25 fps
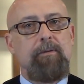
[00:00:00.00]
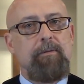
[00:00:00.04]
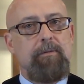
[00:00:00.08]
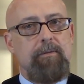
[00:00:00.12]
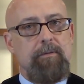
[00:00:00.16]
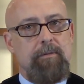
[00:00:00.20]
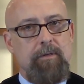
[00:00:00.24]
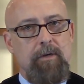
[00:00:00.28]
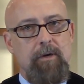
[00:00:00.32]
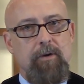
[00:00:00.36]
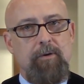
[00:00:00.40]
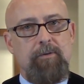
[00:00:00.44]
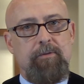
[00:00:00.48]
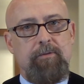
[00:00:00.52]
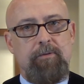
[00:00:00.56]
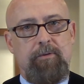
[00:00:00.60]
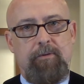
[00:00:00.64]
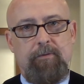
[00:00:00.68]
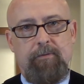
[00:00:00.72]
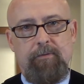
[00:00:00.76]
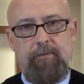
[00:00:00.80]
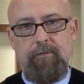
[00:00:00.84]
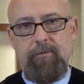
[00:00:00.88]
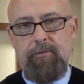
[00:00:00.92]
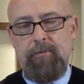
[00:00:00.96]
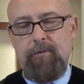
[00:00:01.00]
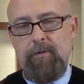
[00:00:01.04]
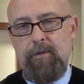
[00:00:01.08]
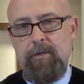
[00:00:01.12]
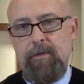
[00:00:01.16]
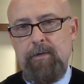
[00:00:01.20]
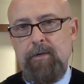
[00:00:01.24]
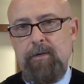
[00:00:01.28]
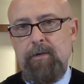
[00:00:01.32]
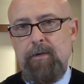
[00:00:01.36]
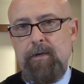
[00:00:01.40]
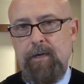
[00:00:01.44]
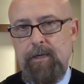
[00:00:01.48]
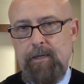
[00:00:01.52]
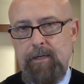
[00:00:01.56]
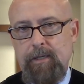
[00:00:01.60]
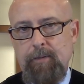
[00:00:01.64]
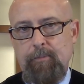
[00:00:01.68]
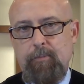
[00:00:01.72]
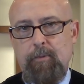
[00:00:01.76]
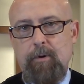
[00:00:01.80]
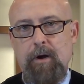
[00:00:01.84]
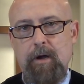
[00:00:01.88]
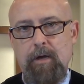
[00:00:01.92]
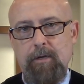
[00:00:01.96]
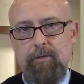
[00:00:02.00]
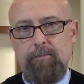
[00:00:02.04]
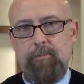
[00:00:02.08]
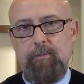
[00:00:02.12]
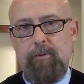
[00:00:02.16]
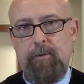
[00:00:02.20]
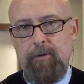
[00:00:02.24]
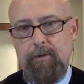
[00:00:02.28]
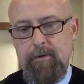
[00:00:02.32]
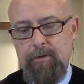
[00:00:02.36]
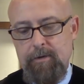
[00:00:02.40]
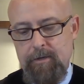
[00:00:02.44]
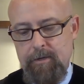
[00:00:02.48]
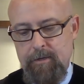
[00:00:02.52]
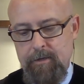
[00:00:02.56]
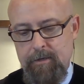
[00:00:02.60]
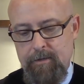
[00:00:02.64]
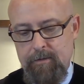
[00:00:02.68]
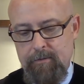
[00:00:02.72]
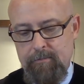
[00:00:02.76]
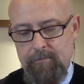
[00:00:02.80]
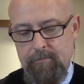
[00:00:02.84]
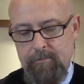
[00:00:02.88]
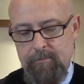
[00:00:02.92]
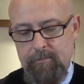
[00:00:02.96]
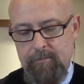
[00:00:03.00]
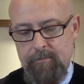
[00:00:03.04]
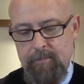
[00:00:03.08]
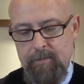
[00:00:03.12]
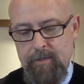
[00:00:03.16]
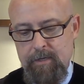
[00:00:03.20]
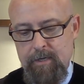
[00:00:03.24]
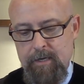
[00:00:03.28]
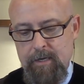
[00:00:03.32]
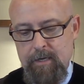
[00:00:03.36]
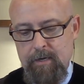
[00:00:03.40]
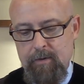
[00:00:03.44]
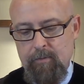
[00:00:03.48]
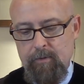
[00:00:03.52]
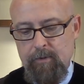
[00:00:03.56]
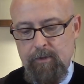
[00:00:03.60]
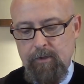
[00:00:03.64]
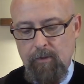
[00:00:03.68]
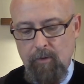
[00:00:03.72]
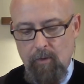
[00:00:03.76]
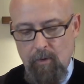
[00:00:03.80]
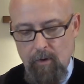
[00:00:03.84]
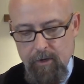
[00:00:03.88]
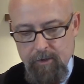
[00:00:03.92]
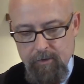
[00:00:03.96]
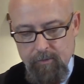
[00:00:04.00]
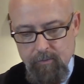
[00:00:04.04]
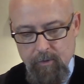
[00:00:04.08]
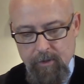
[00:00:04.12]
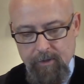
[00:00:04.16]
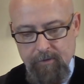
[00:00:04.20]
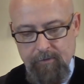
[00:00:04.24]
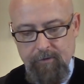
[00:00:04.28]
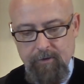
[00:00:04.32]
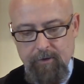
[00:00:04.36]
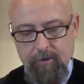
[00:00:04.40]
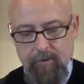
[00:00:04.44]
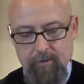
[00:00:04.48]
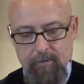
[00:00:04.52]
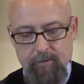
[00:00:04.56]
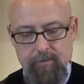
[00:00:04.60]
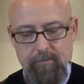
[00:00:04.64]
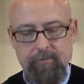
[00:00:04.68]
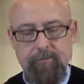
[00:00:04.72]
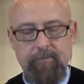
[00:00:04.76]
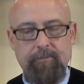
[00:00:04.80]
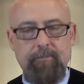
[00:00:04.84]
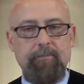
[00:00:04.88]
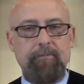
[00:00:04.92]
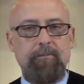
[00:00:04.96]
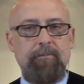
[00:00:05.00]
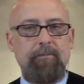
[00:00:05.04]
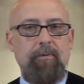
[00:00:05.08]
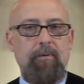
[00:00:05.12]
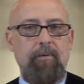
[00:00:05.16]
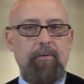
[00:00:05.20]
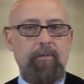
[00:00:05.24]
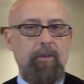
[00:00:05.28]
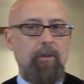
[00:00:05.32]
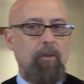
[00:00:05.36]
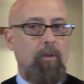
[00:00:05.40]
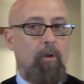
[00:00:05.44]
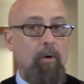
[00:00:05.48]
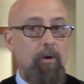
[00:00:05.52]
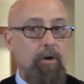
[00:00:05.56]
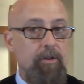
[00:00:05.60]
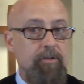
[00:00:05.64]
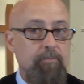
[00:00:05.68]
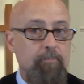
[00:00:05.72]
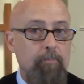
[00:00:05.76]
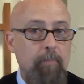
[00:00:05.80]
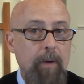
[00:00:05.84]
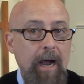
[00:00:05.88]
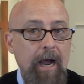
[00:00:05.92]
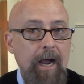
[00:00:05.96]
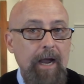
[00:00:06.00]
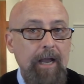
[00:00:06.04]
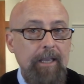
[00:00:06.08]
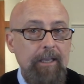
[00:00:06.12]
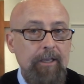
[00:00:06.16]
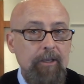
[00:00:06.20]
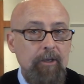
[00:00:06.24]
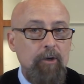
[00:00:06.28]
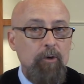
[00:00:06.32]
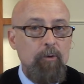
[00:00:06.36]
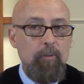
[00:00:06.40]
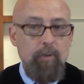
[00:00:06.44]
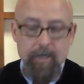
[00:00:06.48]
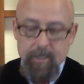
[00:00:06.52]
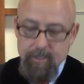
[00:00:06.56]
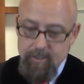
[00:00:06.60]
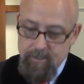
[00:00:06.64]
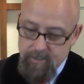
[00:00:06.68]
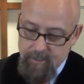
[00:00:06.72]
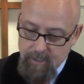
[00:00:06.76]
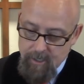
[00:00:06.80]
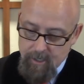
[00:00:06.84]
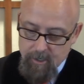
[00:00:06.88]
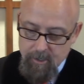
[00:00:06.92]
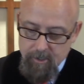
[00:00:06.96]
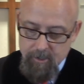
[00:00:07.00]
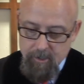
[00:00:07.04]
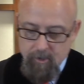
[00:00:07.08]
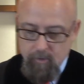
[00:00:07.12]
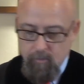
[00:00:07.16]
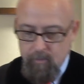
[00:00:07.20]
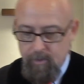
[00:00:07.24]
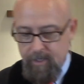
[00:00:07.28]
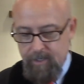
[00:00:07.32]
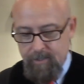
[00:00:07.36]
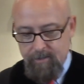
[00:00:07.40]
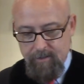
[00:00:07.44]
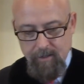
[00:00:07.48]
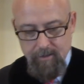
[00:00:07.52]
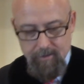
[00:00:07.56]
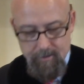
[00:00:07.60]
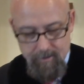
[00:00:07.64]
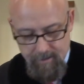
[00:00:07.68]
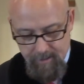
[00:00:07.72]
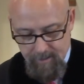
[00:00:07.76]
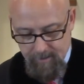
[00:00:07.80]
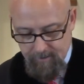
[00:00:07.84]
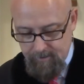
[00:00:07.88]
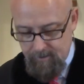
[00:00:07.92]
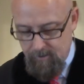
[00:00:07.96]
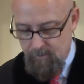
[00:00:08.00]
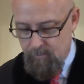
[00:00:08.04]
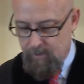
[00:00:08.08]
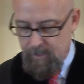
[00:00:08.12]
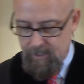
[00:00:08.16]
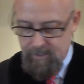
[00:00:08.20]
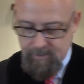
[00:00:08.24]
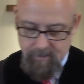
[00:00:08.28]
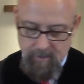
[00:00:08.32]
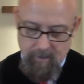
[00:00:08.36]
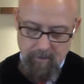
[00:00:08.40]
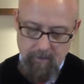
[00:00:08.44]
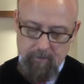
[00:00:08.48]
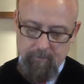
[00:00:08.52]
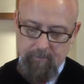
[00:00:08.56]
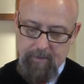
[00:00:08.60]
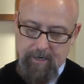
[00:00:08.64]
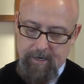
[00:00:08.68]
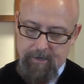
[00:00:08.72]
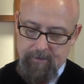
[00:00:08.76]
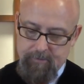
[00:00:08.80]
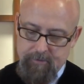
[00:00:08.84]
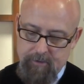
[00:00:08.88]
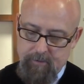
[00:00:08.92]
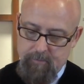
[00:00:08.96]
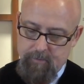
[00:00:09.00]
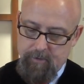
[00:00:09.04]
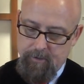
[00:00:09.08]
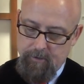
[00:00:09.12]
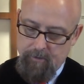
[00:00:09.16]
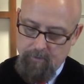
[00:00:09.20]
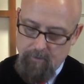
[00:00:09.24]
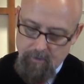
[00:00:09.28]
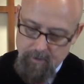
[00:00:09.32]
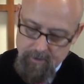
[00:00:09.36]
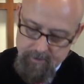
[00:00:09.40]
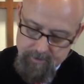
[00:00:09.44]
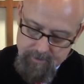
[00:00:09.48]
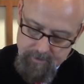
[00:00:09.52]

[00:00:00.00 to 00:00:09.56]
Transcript: Joseph and he prospered. When the Lord is with you, the Lord is by you, when He's near you, when He's underneath you, when He's all around you, when the Lord is